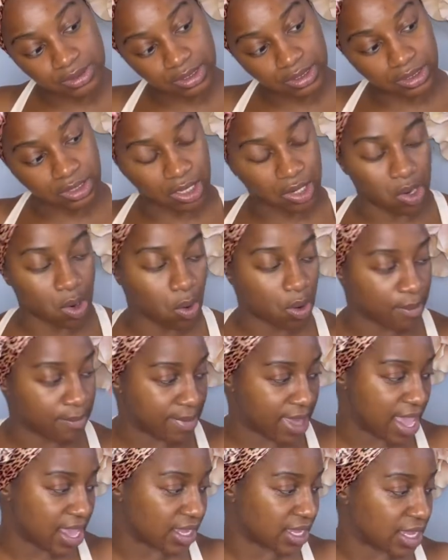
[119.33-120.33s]
and then going
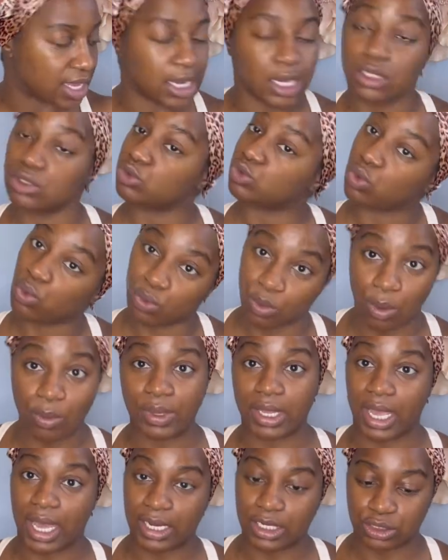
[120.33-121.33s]
back and doing what we
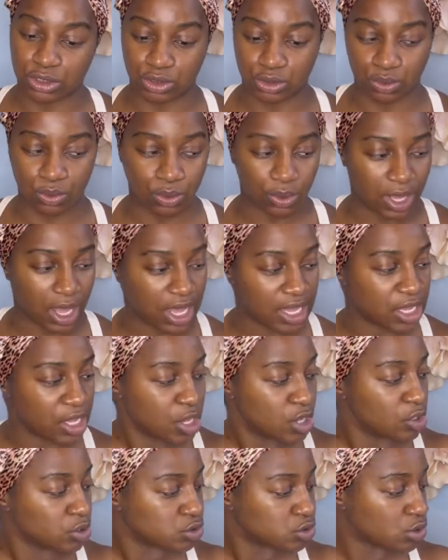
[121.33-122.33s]
gotta do, okay?
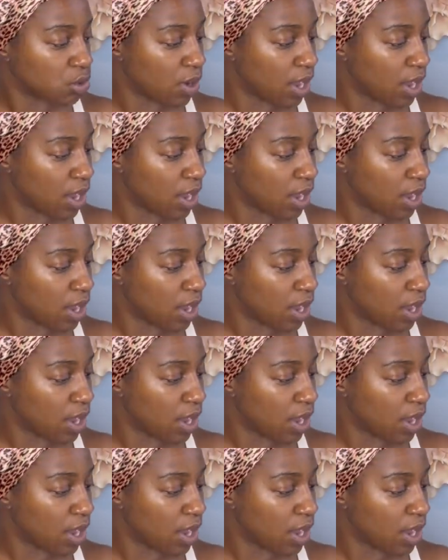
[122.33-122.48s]
So